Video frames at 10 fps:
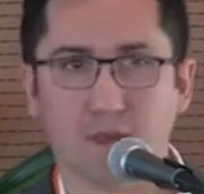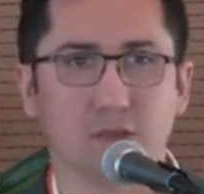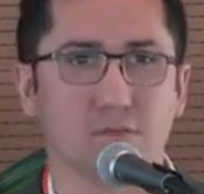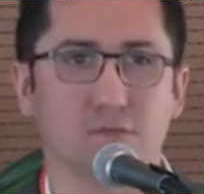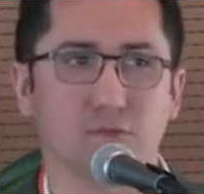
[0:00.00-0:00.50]

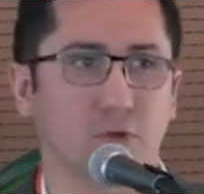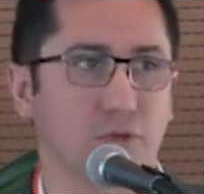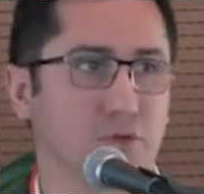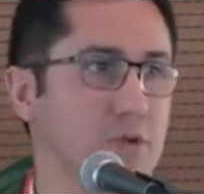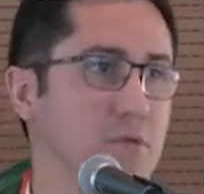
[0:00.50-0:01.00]
in
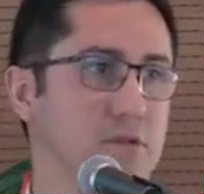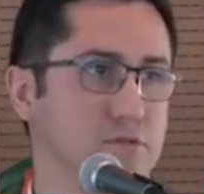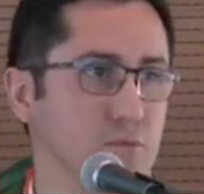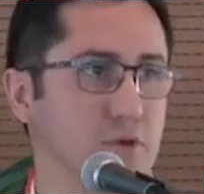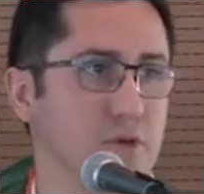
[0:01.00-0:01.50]
3
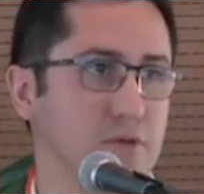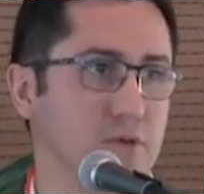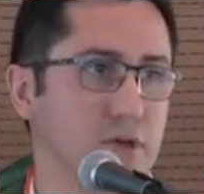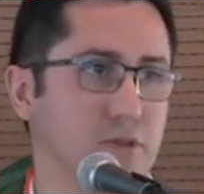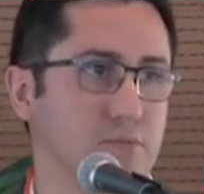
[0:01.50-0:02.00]
months, we
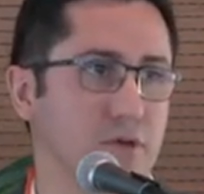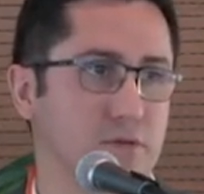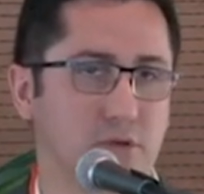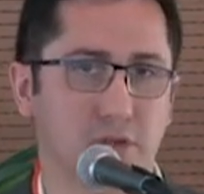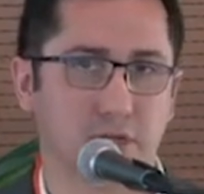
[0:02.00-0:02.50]
had the
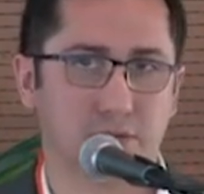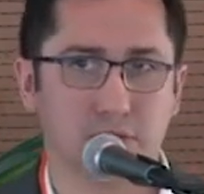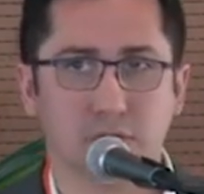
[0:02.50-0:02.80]
product online.